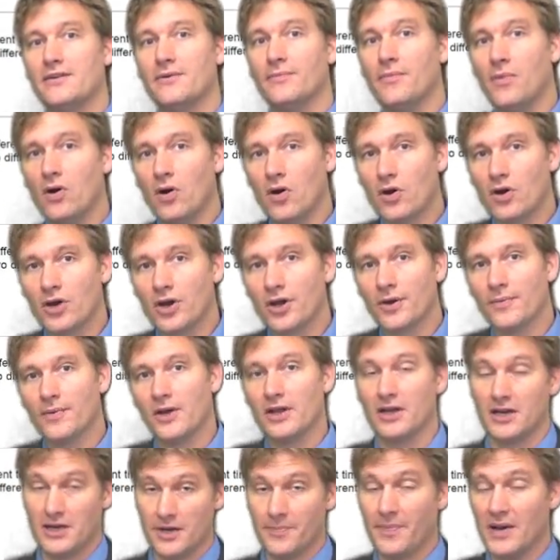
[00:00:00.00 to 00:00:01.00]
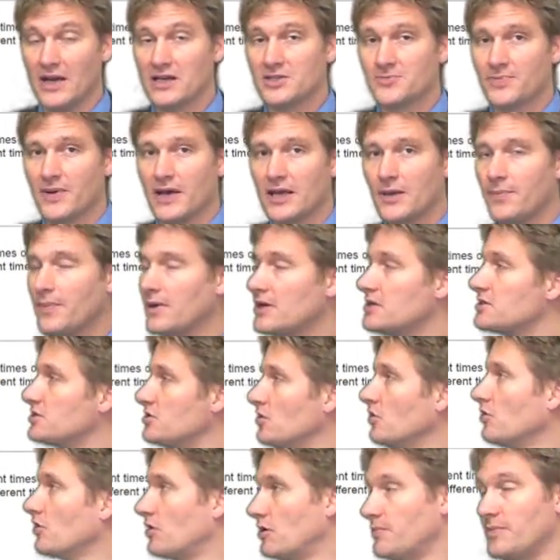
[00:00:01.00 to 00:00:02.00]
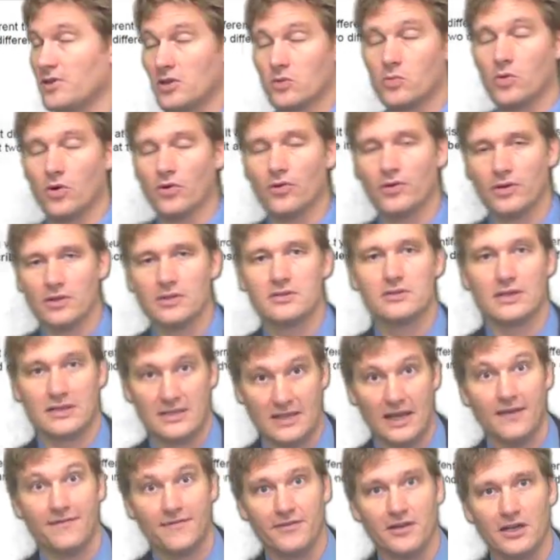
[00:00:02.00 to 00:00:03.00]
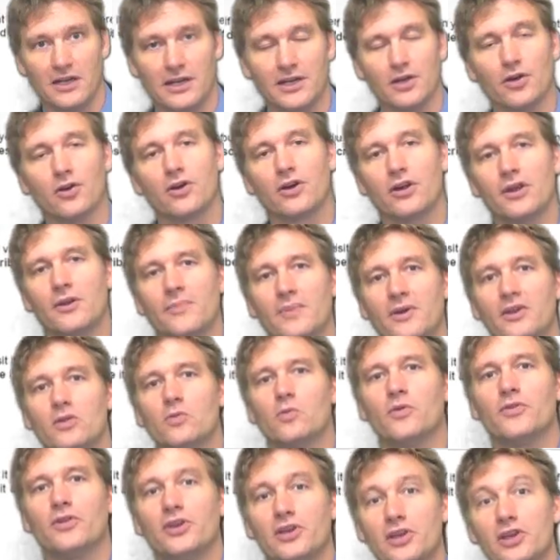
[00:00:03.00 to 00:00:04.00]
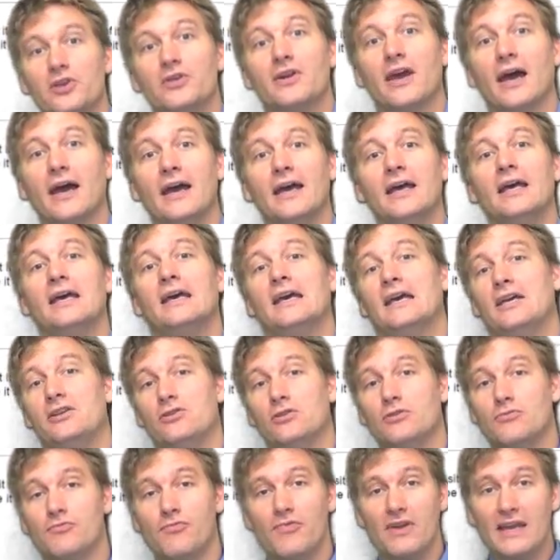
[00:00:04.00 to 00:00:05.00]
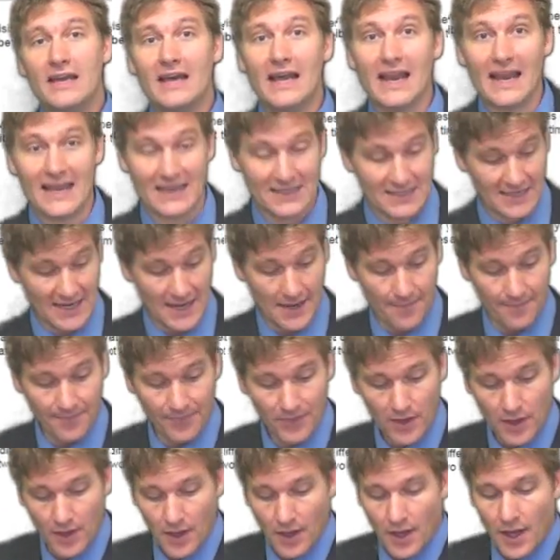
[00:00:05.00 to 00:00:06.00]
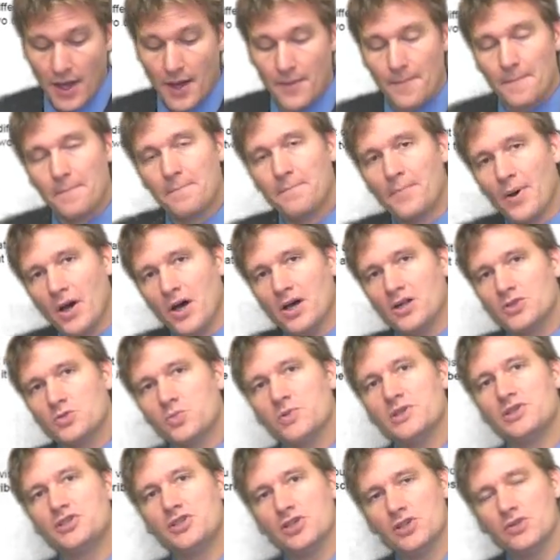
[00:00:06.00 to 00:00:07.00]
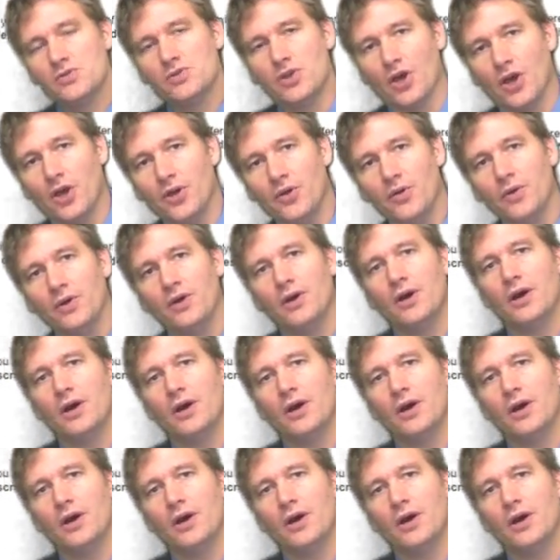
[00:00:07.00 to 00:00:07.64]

in the mock and in a past paper, it's not going to be the one, it's definitely not going to be the one that you get in your real exam. But we do know,